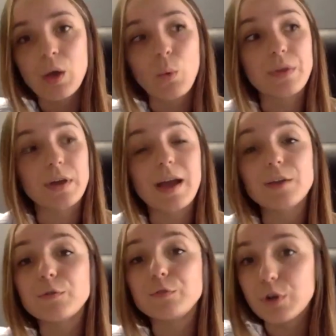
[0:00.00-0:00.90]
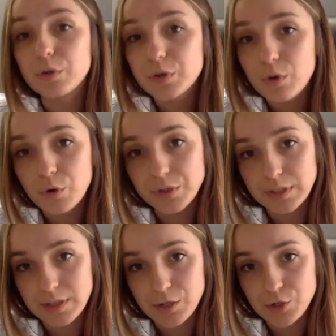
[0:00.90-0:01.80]
with a kind of donor
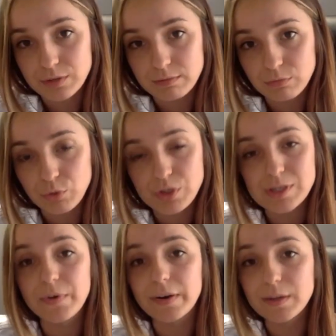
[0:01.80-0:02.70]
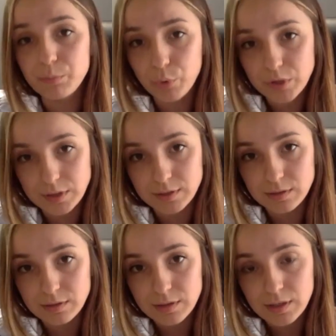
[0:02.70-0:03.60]
coordination, which is very
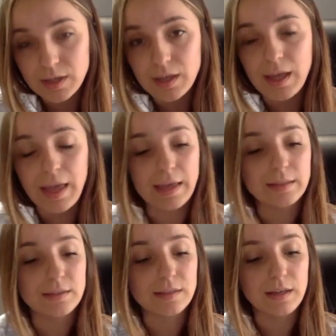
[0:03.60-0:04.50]
important, and